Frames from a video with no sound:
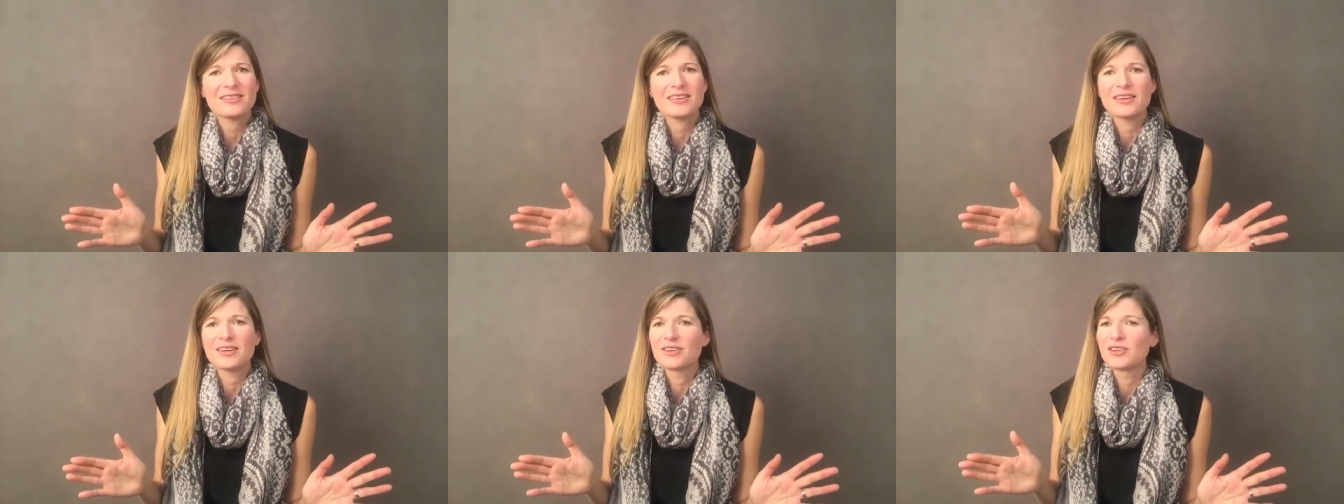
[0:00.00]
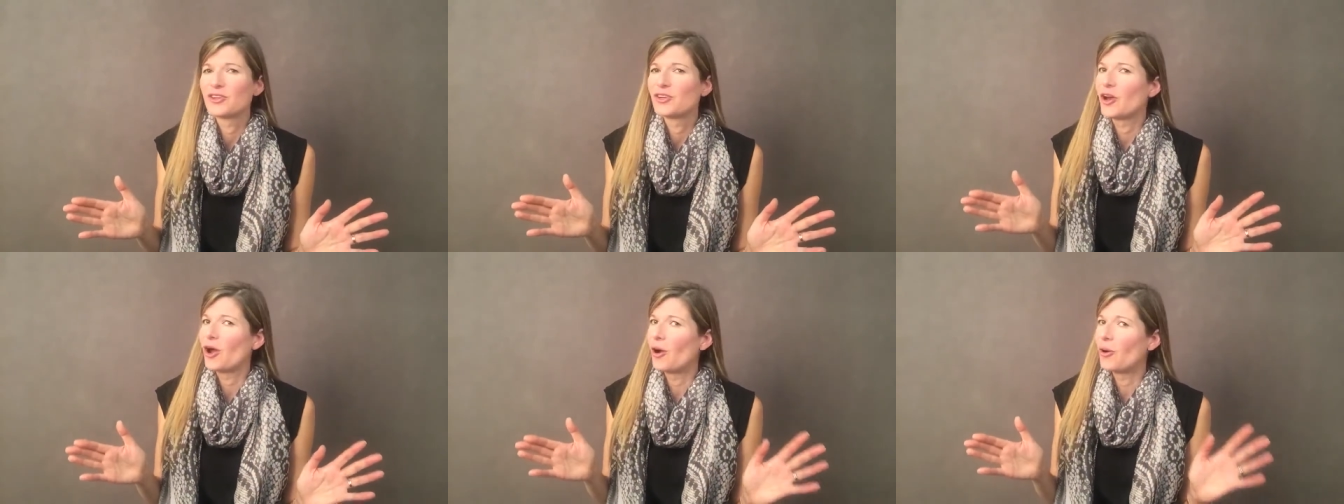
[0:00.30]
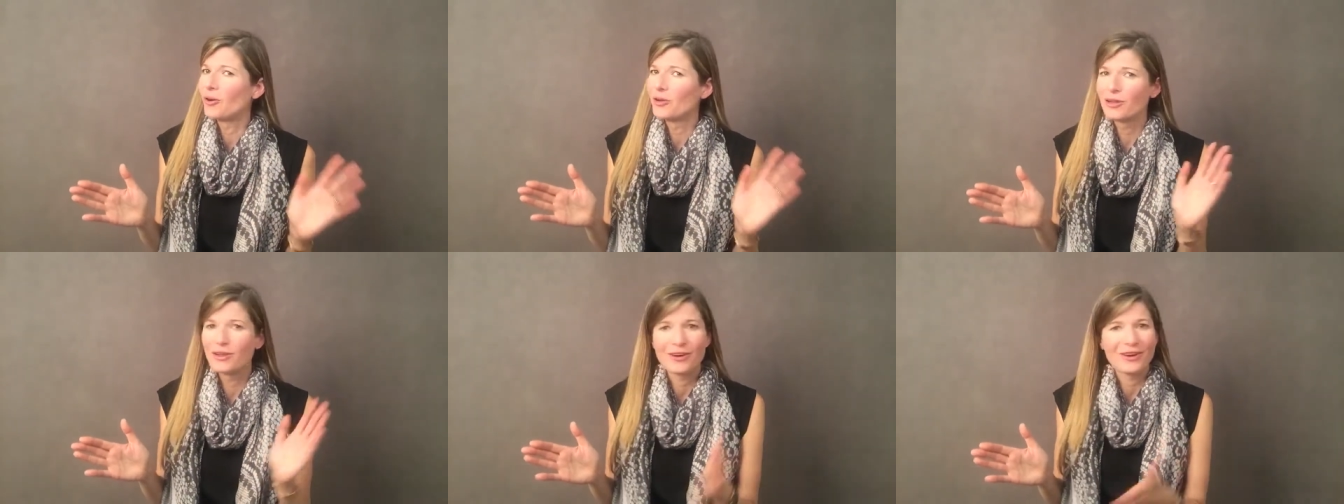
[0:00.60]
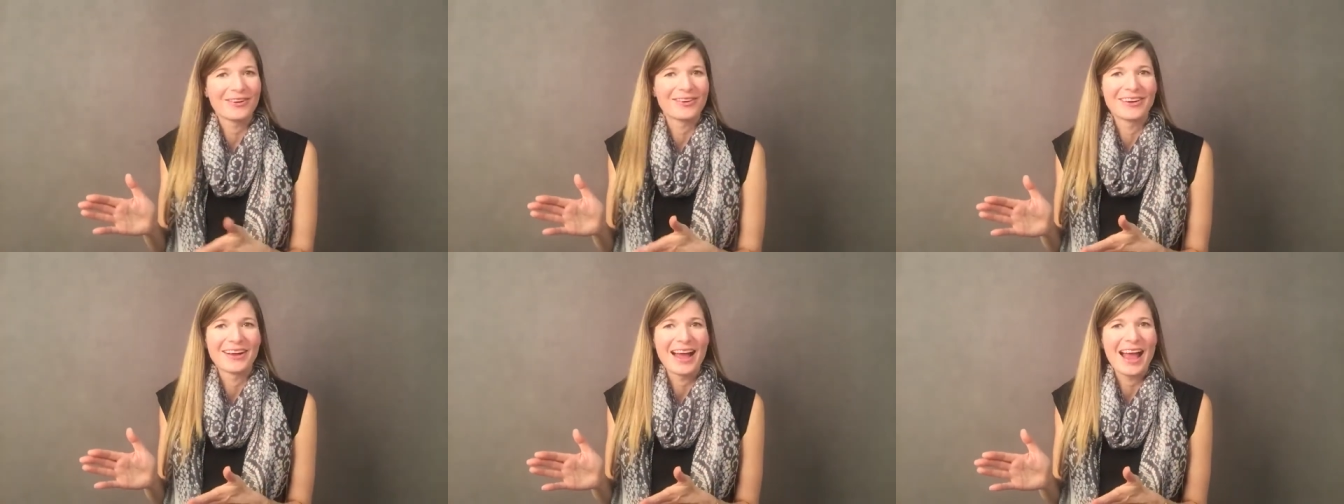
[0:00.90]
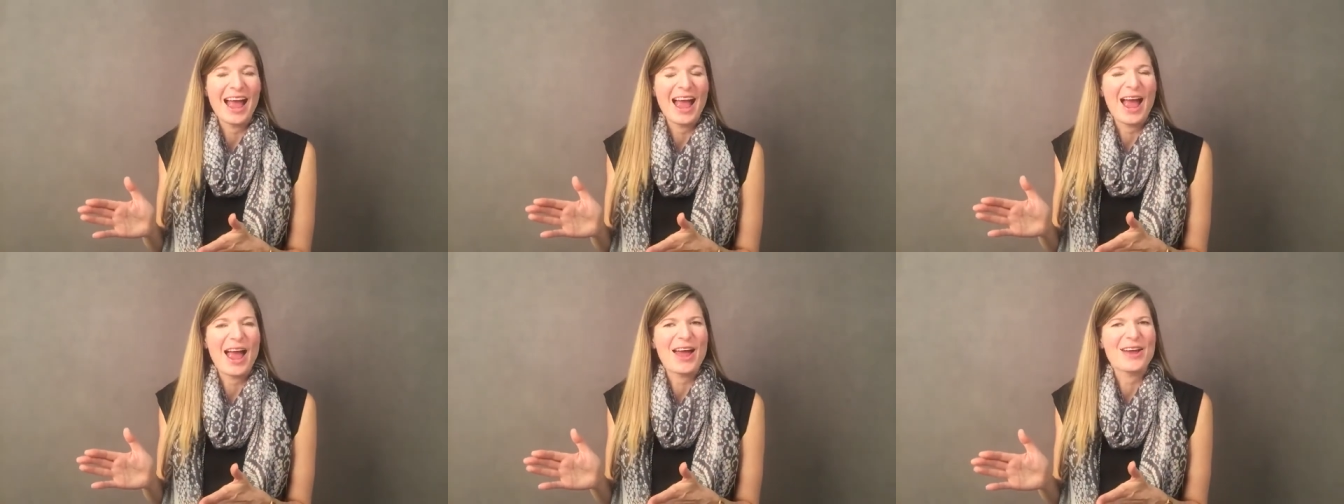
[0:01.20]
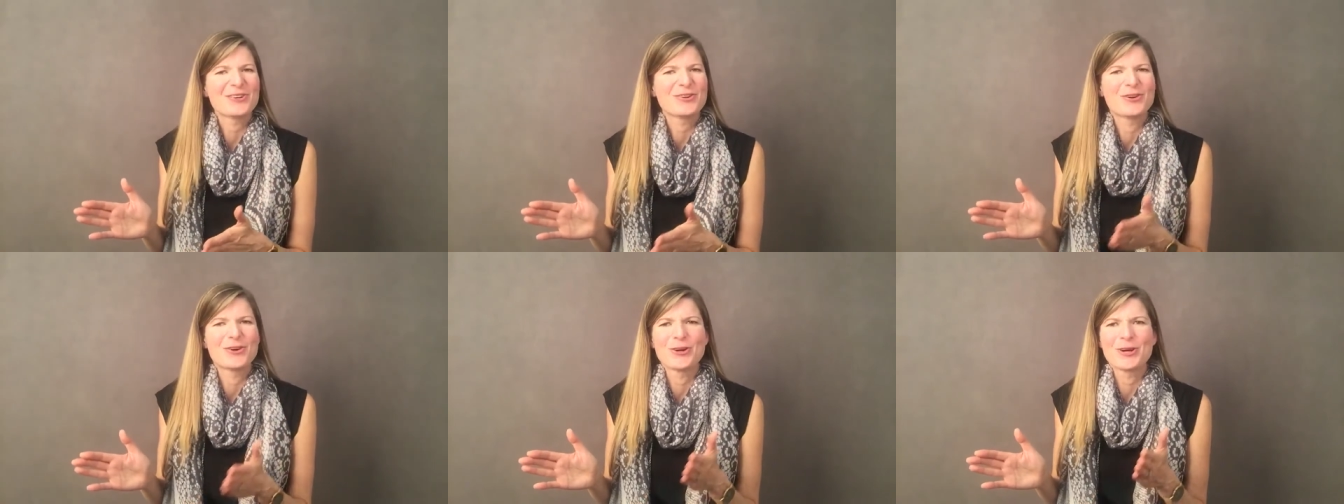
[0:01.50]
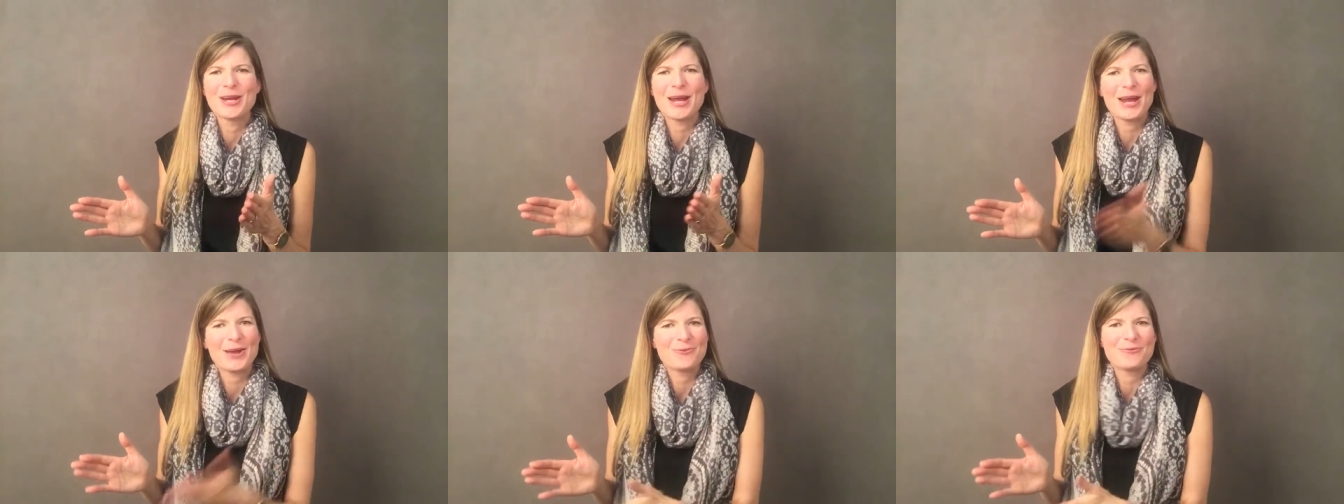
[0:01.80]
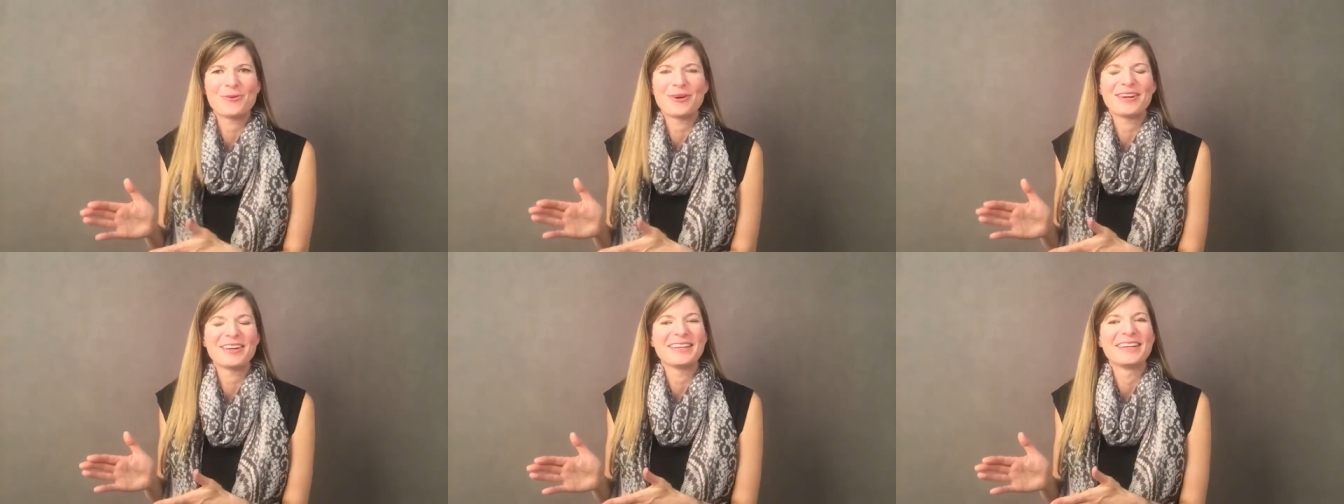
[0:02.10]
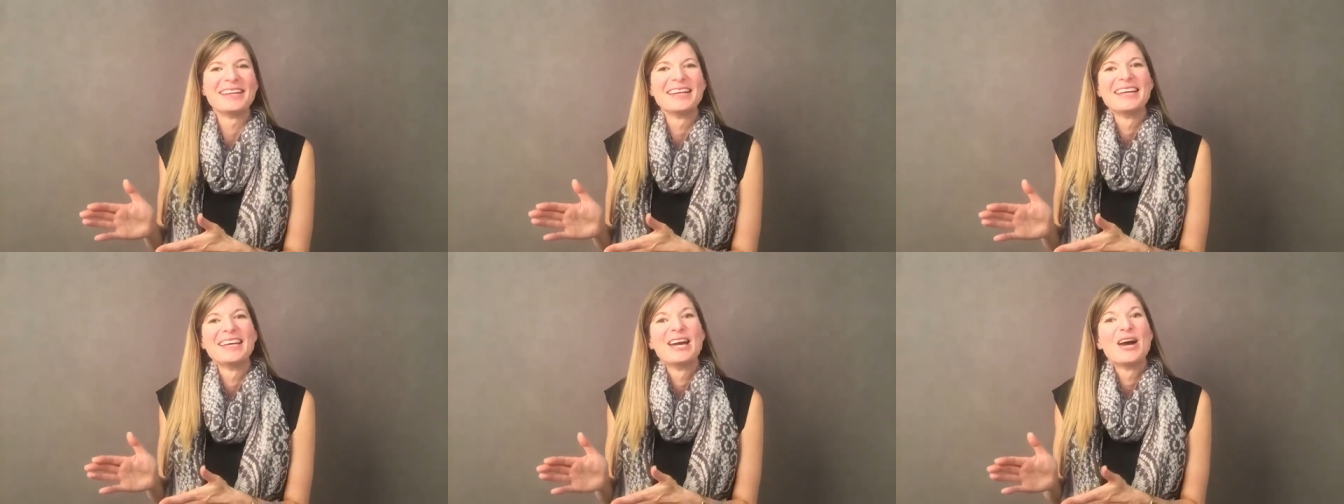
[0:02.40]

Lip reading: then go along and create one.